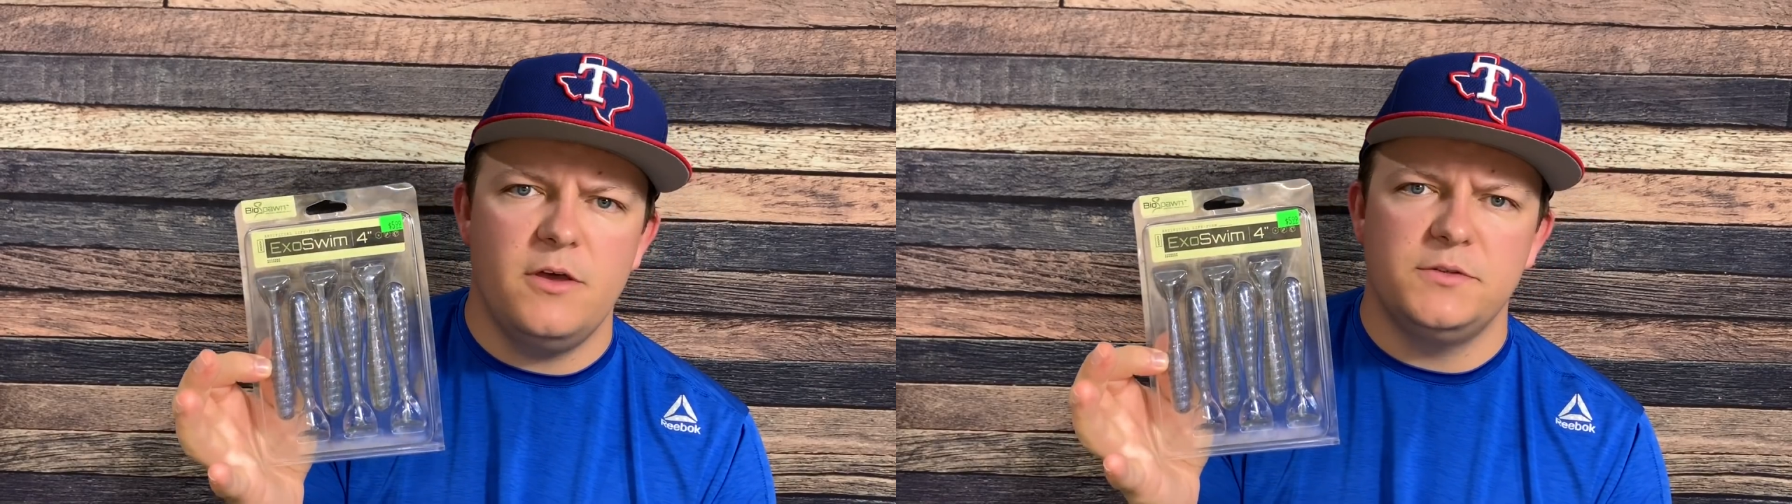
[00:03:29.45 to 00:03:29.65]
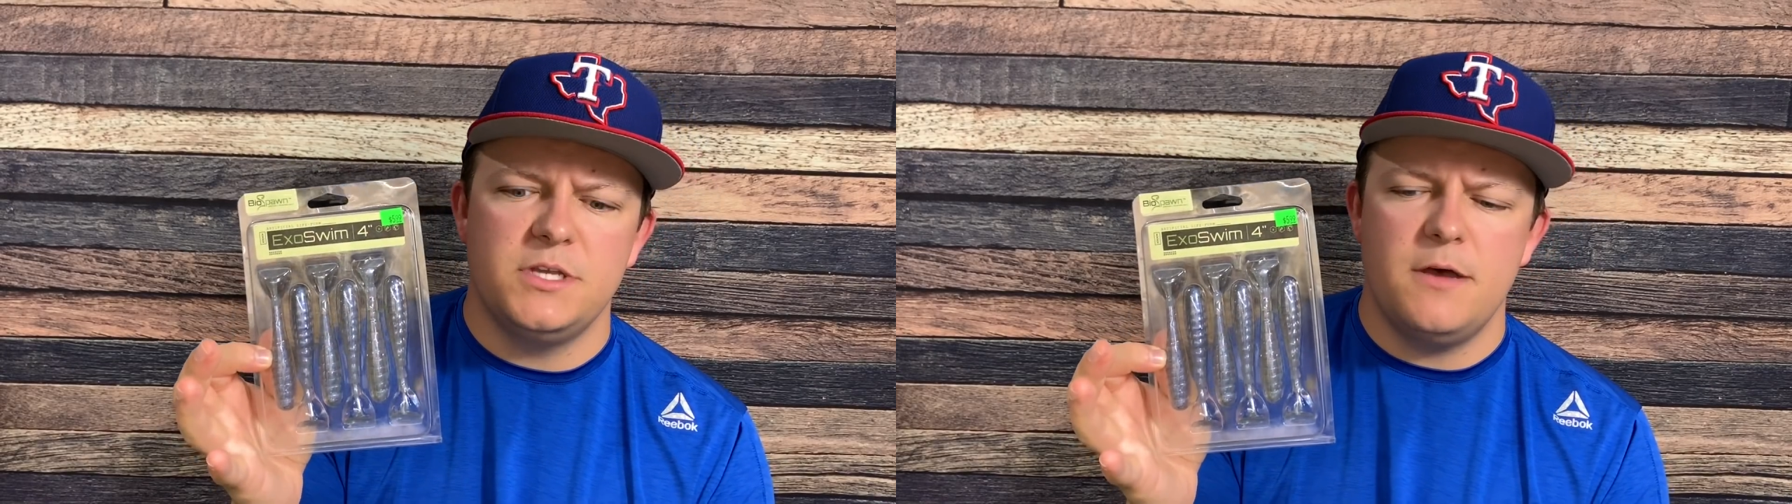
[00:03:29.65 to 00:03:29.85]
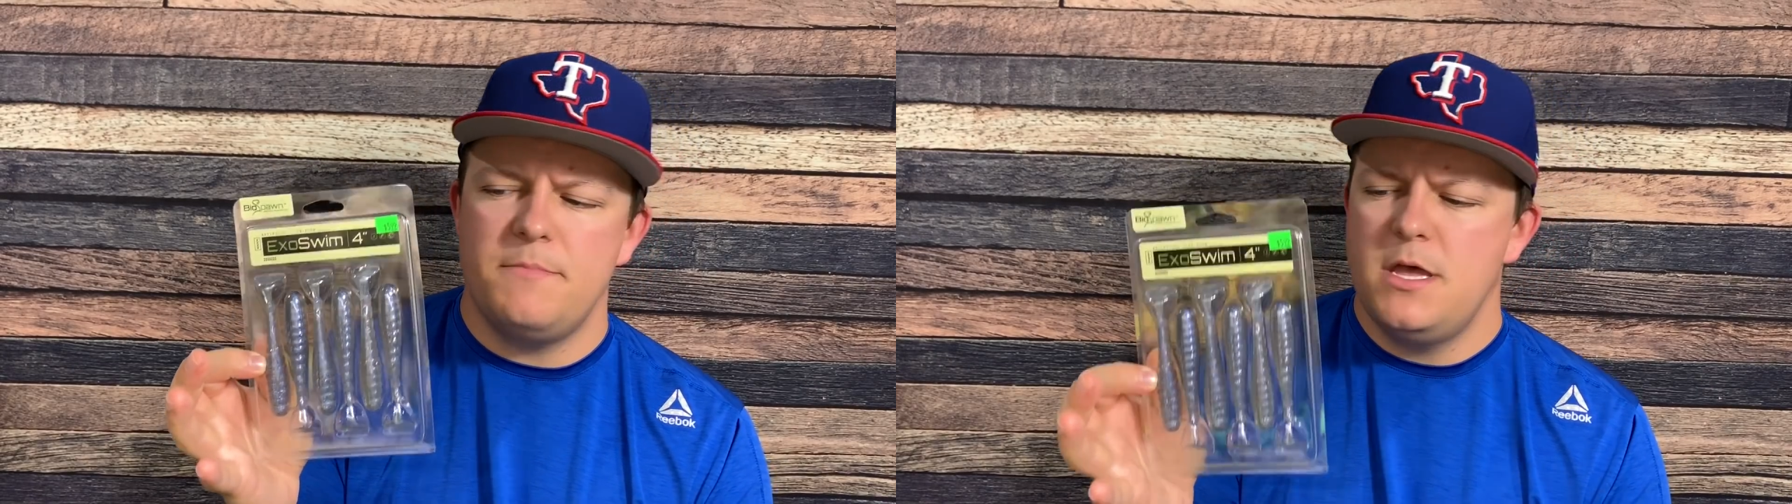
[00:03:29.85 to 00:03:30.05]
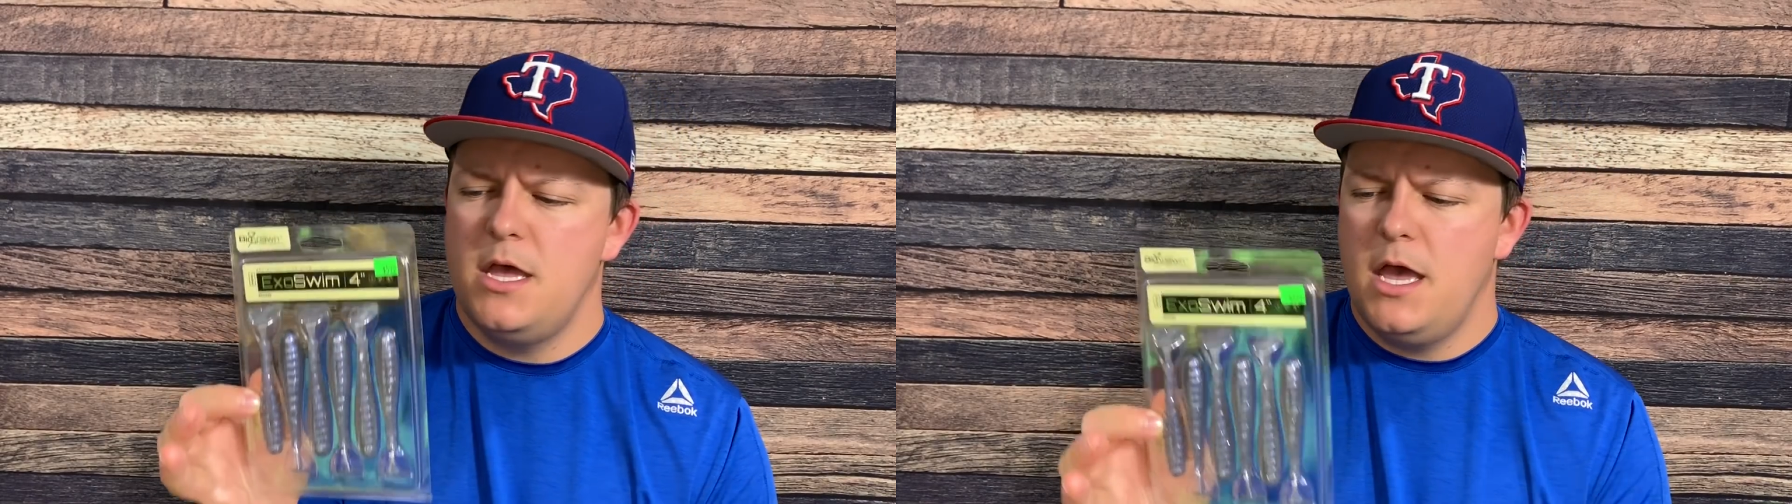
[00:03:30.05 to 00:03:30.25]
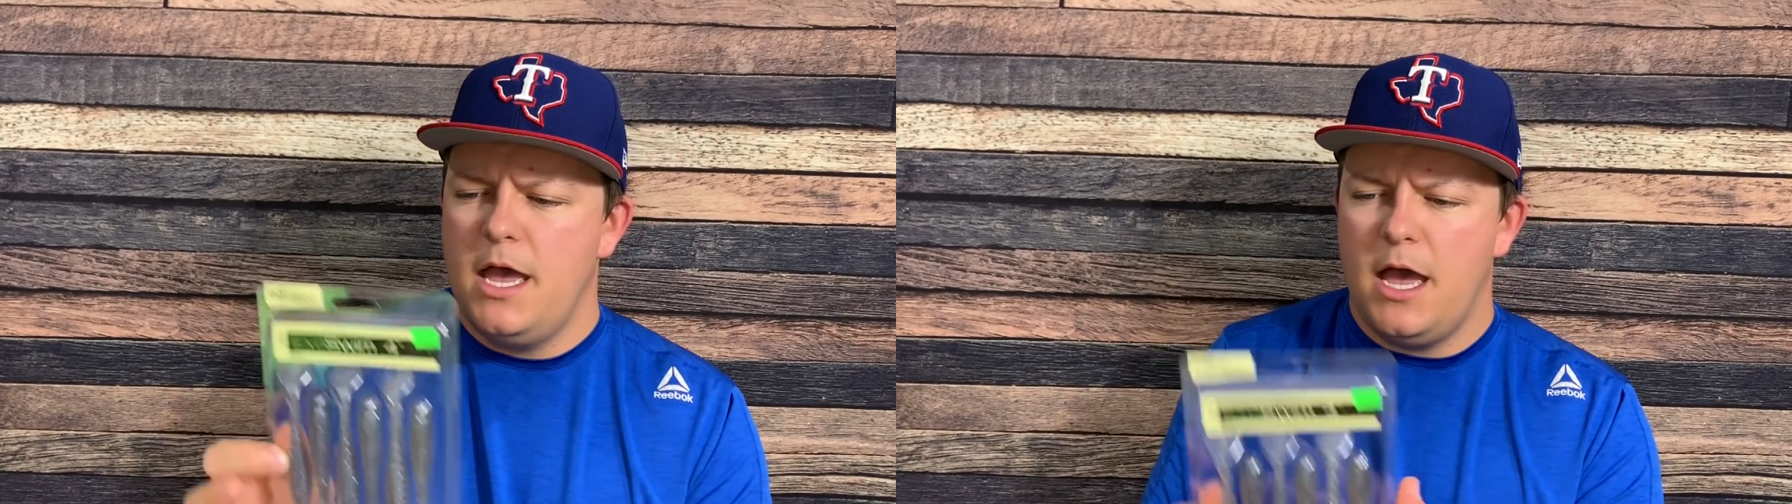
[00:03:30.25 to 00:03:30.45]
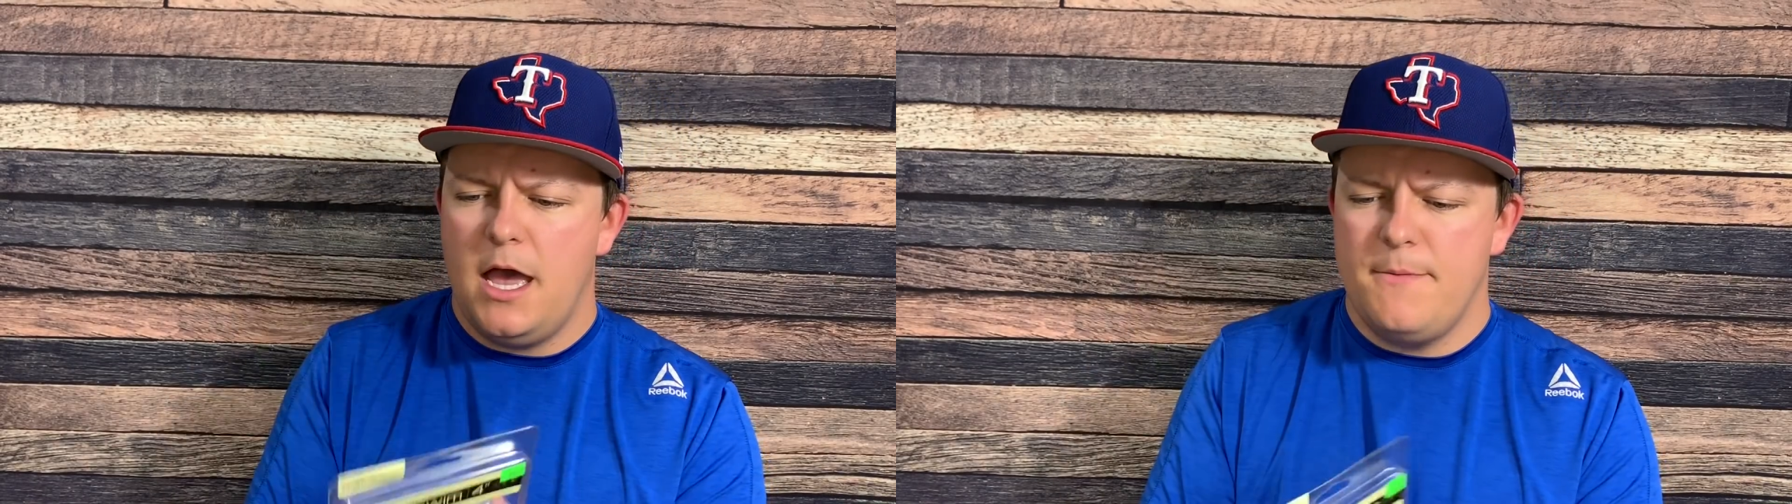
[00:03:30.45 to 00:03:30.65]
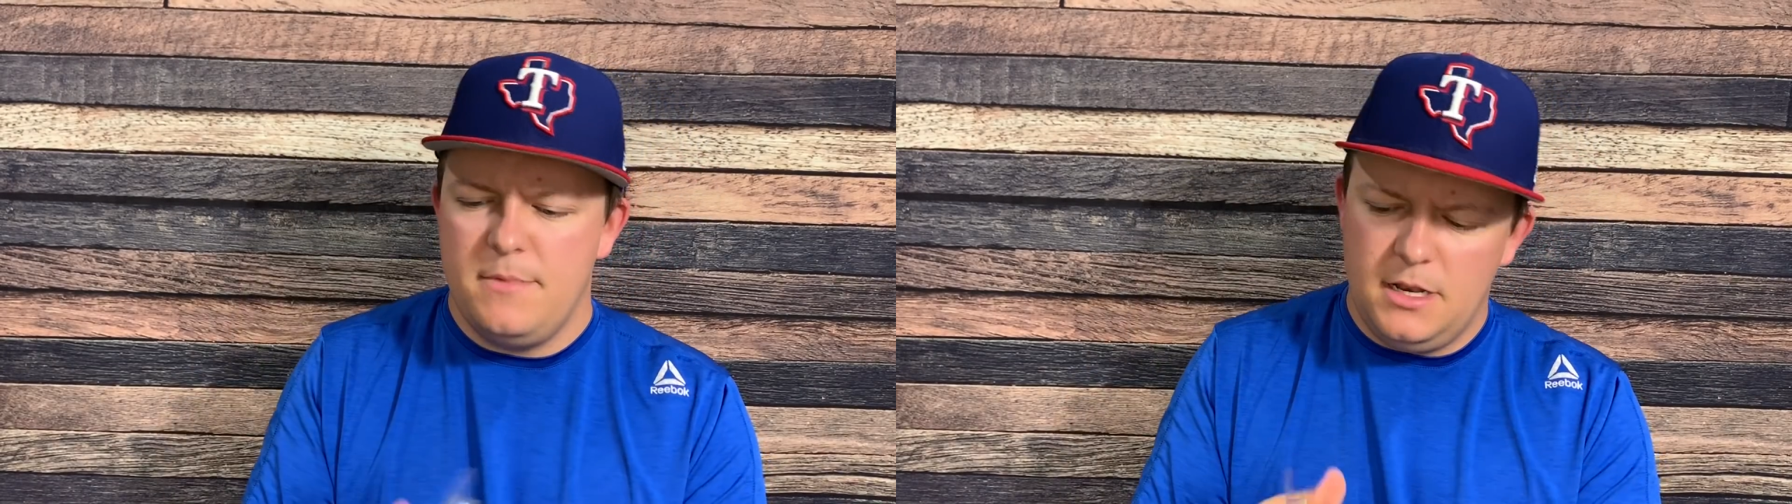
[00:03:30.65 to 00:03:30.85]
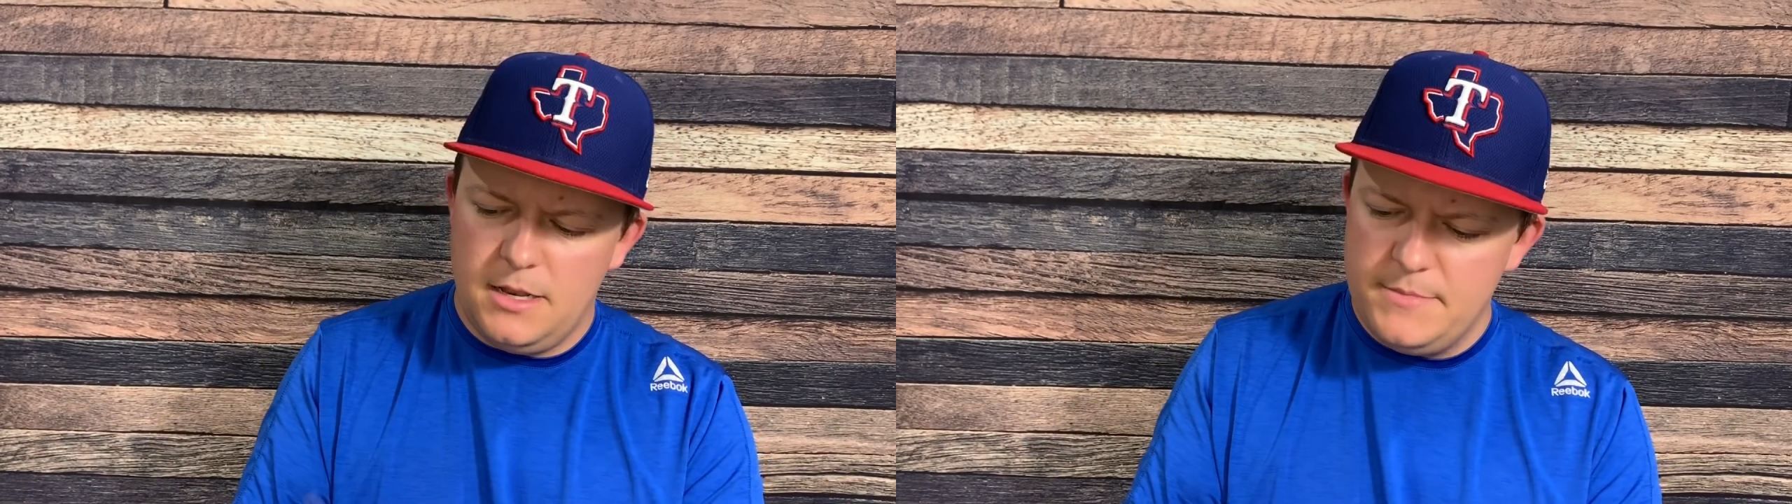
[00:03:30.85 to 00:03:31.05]
those up.
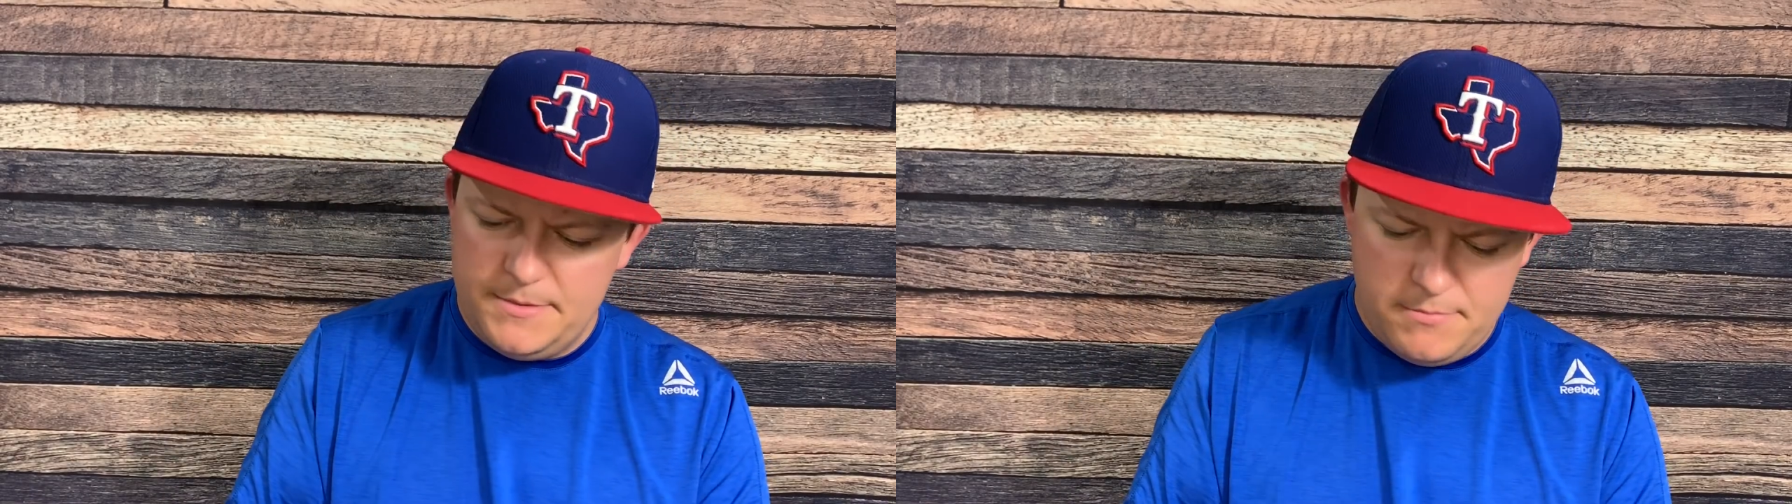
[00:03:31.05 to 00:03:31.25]
Let me